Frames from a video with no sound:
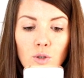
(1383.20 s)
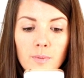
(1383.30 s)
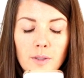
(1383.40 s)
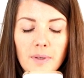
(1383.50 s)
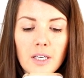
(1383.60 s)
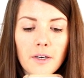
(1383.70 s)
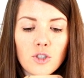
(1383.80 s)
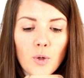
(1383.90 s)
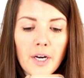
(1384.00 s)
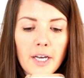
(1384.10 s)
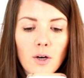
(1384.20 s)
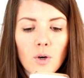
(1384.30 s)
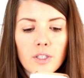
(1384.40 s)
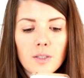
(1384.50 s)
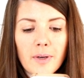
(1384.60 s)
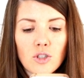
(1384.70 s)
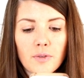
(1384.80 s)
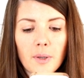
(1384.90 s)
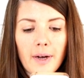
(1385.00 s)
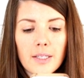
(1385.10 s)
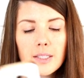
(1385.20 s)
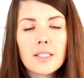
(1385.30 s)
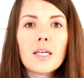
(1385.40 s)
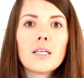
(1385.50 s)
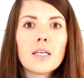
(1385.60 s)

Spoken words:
rooms be adjoining or a special request?